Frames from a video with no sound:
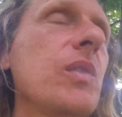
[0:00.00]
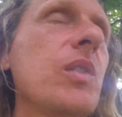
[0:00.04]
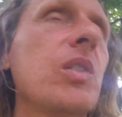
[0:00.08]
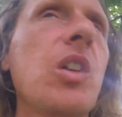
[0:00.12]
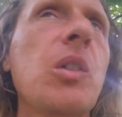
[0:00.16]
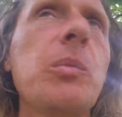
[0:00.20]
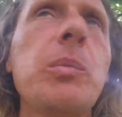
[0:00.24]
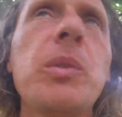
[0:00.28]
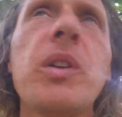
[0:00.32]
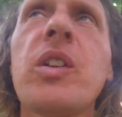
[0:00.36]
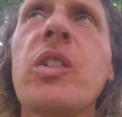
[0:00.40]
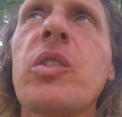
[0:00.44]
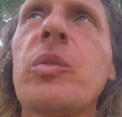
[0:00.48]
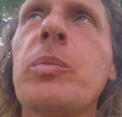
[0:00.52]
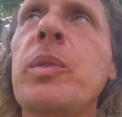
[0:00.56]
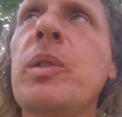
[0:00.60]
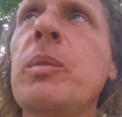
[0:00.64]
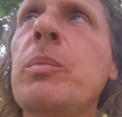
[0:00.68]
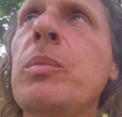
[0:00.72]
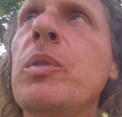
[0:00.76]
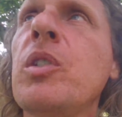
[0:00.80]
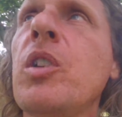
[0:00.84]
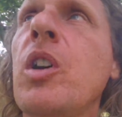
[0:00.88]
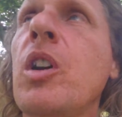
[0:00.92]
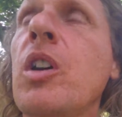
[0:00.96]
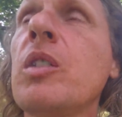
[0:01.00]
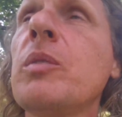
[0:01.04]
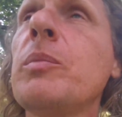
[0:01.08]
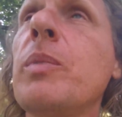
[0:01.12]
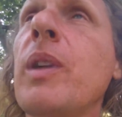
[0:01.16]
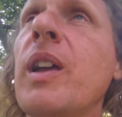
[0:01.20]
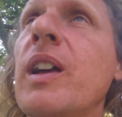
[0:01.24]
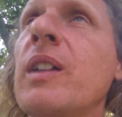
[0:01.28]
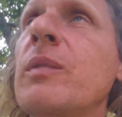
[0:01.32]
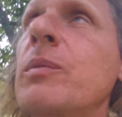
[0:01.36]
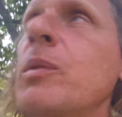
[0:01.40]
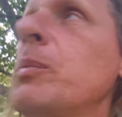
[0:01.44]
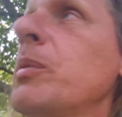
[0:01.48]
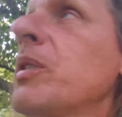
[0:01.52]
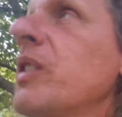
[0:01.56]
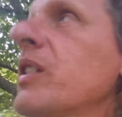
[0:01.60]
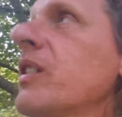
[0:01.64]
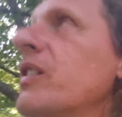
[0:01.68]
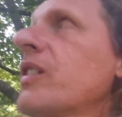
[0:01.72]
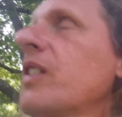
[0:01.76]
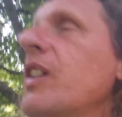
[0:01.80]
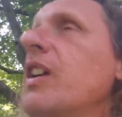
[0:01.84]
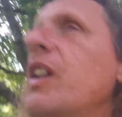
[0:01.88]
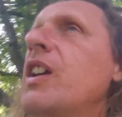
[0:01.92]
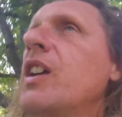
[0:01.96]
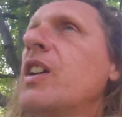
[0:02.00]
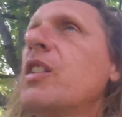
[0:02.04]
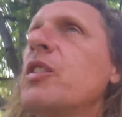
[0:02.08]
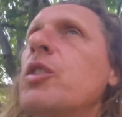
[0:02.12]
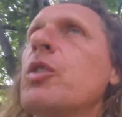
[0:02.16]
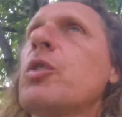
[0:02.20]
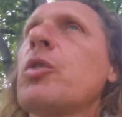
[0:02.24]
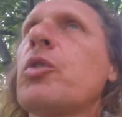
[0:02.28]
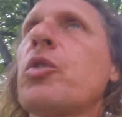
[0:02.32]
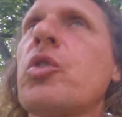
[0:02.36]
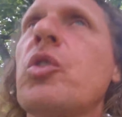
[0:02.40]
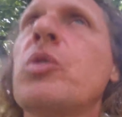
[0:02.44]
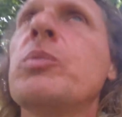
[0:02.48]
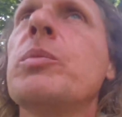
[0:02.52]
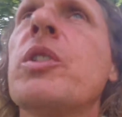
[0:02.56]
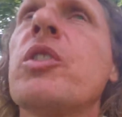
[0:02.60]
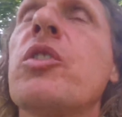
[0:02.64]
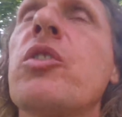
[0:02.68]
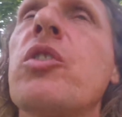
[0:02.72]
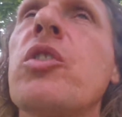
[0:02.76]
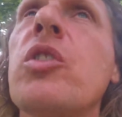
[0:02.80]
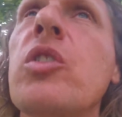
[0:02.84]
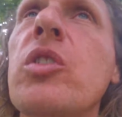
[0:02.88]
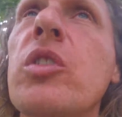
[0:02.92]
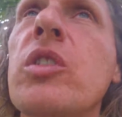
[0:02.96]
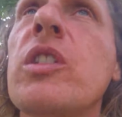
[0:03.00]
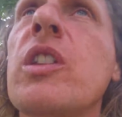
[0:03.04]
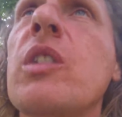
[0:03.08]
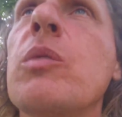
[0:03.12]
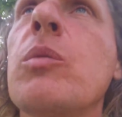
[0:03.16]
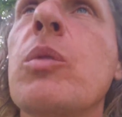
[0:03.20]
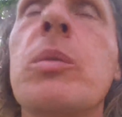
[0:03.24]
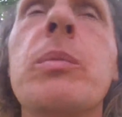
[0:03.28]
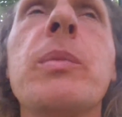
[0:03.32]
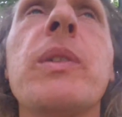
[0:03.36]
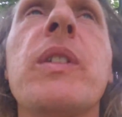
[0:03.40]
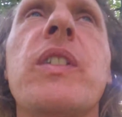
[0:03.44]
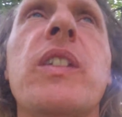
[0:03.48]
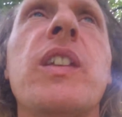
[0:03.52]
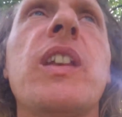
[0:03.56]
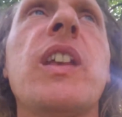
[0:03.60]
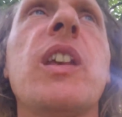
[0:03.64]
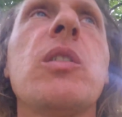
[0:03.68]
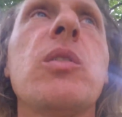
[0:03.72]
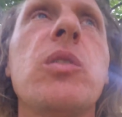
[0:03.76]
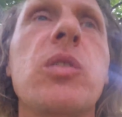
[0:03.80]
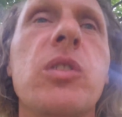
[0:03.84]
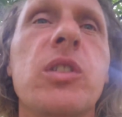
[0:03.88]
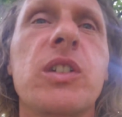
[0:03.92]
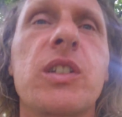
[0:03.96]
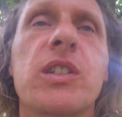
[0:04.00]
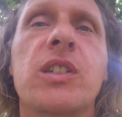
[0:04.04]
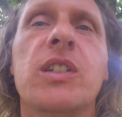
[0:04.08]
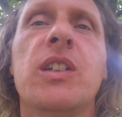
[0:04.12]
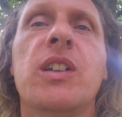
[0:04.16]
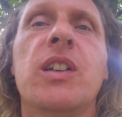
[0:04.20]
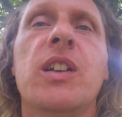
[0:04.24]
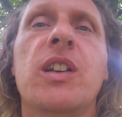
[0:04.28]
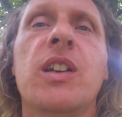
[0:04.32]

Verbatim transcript: Not because people are bad, but because there's so much good that we're missing out on.